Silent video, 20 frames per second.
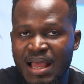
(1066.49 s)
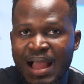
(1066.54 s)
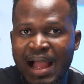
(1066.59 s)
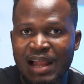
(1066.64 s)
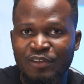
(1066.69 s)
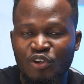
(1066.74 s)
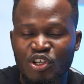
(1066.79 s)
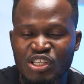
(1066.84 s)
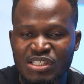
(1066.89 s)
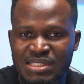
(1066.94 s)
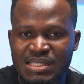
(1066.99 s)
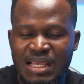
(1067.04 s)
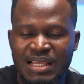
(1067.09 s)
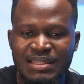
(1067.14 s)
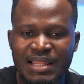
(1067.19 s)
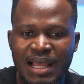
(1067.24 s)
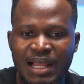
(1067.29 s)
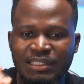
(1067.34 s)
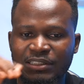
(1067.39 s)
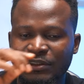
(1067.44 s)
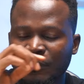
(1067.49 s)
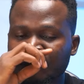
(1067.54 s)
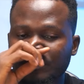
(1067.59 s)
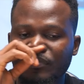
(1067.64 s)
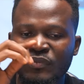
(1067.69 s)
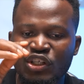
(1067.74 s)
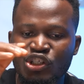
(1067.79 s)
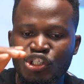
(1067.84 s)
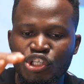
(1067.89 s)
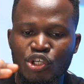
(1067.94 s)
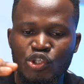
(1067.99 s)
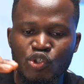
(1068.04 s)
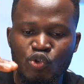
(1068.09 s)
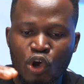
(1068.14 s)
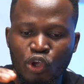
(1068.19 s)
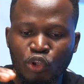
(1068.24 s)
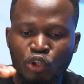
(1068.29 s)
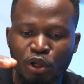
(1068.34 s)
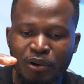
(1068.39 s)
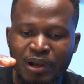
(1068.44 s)
I just said that she is
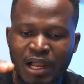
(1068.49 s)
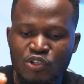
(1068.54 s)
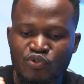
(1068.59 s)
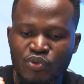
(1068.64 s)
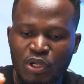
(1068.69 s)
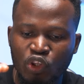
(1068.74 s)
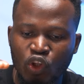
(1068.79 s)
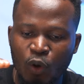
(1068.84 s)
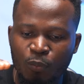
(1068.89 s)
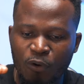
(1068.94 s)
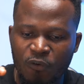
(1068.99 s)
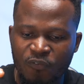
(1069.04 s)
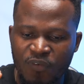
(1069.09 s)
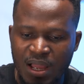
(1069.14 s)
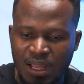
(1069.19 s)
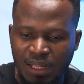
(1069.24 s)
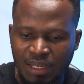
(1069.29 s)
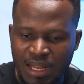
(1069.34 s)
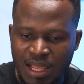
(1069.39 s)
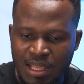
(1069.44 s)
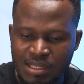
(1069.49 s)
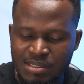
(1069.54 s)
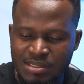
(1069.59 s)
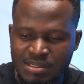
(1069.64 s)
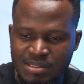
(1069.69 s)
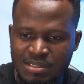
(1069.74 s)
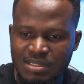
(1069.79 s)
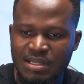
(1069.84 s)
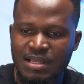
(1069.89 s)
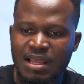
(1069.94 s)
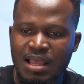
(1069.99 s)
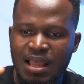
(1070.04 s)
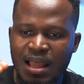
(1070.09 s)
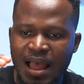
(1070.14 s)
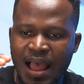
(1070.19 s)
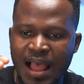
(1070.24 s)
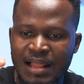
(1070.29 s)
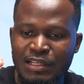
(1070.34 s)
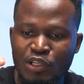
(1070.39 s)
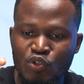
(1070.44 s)
going to graduate top of her class,
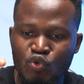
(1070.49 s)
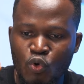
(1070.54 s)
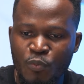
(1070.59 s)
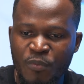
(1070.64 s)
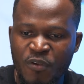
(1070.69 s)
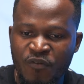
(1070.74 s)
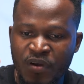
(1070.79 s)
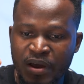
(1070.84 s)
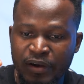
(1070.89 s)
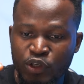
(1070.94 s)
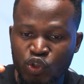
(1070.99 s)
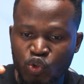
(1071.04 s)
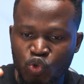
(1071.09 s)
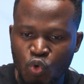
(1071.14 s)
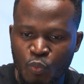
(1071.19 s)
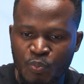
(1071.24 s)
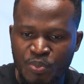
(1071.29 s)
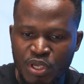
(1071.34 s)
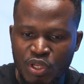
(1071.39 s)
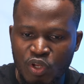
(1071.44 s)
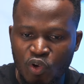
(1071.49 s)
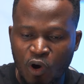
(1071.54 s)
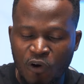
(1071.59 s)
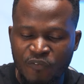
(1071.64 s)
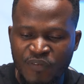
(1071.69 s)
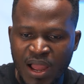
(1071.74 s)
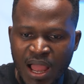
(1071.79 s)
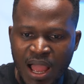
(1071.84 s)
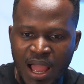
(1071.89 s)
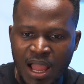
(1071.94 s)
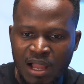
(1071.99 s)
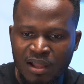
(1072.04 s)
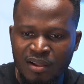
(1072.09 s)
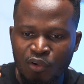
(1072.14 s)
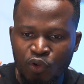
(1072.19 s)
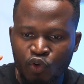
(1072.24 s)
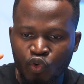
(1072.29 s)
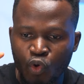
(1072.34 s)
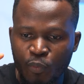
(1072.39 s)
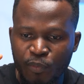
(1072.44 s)
and it will be very stupid of her
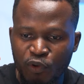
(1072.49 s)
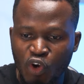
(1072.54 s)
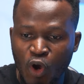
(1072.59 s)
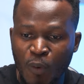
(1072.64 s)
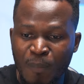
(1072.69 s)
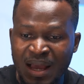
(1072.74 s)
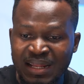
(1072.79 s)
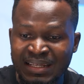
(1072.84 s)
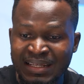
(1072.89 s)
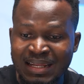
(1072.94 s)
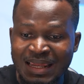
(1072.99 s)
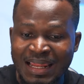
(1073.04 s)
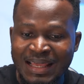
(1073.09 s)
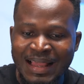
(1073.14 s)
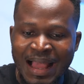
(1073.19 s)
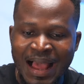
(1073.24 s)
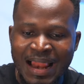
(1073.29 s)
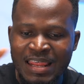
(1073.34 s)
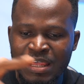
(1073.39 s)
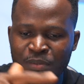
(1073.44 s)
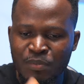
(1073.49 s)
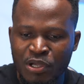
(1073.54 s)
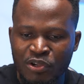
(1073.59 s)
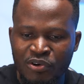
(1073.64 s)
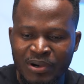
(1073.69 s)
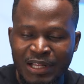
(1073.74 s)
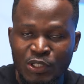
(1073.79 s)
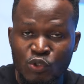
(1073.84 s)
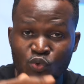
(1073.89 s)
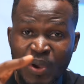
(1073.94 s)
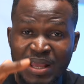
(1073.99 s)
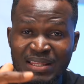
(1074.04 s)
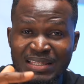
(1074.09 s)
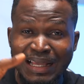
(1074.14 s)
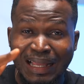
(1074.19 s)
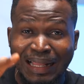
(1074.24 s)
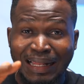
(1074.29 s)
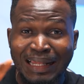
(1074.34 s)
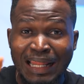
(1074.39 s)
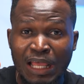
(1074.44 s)
to become an illegal immigrant, where
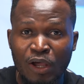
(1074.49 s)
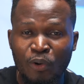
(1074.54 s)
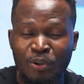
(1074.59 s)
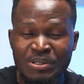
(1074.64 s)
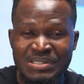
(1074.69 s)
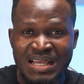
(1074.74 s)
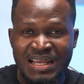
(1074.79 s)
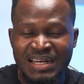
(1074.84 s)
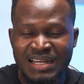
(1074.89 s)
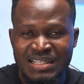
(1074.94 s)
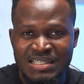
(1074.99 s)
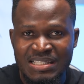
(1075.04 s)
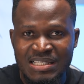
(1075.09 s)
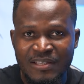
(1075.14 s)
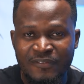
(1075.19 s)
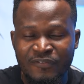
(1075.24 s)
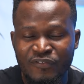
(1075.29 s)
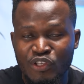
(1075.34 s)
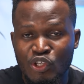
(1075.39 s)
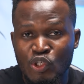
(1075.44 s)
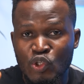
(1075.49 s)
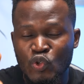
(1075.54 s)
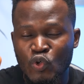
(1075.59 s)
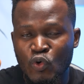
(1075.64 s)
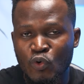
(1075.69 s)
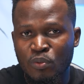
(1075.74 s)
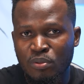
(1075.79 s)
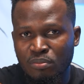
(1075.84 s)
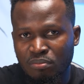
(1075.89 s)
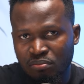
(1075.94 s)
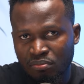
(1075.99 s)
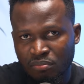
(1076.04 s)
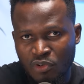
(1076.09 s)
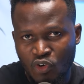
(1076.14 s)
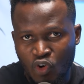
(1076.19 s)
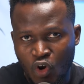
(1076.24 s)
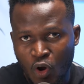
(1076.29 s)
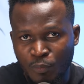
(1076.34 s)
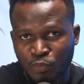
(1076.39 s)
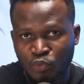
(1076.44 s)
the clear alternative is to
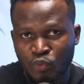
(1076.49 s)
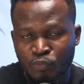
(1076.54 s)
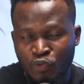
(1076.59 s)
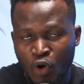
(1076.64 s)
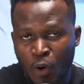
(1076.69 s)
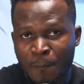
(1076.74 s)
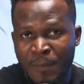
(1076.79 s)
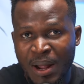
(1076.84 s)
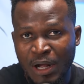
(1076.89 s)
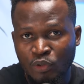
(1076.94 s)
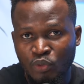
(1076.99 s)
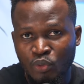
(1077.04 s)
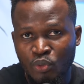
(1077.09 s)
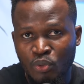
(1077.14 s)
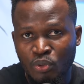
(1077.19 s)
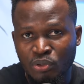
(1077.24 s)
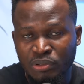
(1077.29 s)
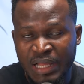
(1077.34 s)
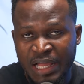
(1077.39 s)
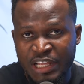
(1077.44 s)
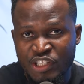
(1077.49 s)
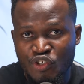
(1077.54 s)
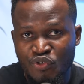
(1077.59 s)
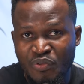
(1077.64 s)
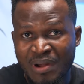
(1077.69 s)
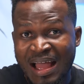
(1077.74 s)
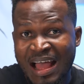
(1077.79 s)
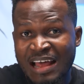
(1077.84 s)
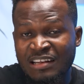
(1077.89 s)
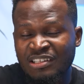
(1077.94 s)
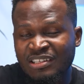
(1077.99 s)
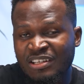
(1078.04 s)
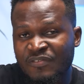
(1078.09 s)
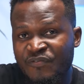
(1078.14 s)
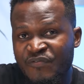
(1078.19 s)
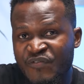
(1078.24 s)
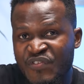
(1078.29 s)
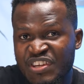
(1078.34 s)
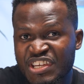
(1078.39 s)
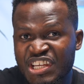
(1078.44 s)
come back to Nigeria and
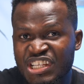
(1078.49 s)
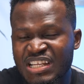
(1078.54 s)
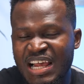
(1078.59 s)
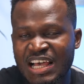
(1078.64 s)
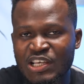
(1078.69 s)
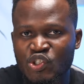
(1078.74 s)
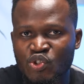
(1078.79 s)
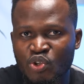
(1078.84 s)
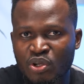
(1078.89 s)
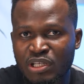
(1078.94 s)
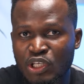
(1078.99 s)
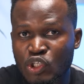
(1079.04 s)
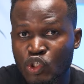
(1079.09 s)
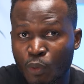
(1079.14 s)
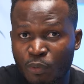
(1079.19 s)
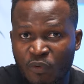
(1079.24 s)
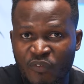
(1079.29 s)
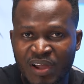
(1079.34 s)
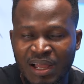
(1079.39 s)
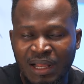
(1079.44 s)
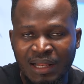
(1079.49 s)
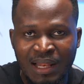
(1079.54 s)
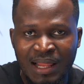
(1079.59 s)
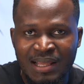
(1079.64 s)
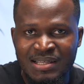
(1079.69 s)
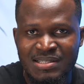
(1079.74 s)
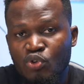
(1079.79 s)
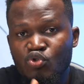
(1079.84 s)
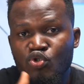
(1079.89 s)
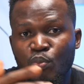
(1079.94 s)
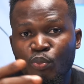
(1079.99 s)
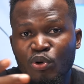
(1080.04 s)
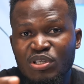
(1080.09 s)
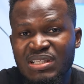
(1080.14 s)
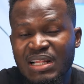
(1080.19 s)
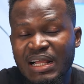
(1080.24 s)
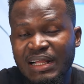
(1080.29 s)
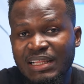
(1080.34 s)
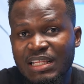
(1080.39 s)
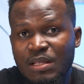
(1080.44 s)
finish her studies top of her class, which will
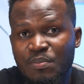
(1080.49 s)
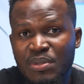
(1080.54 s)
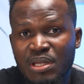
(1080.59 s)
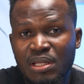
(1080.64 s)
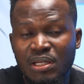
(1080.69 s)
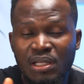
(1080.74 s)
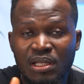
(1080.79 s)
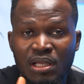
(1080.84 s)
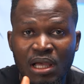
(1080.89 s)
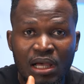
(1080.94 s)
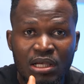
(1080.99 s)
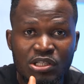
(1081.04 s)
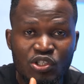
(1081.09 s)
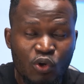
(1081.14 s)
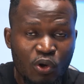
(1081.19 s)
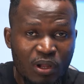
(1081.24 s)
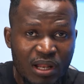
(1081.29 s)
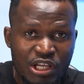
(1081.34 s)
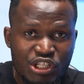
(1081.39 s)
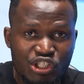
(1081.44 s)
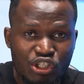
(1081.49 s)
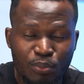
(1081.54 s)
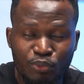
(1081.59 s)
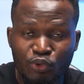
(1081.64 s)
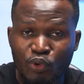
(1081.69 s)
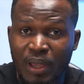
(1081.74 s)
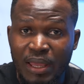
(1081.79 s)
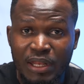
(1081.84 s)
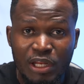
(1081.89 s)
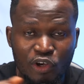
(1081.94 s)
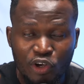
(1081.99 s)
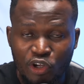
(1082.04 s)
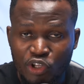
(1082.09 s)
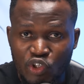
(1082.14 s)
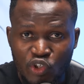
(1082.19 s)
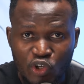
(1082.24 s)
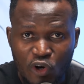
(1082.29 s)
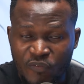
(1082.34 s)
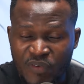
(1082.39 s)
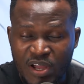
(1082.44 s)
most likely mean scholarship to any
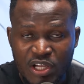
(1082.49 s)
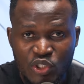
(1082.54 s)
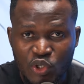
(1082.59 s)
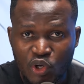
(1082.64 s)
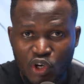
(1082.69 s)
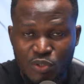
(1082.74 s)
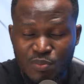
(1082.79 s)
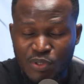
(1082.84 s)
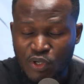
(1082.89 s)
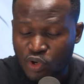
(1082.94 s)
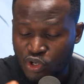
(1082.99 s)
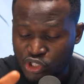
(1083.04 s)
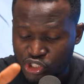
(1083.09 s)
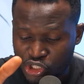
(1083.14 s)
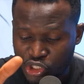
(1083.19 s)
country of her choice, because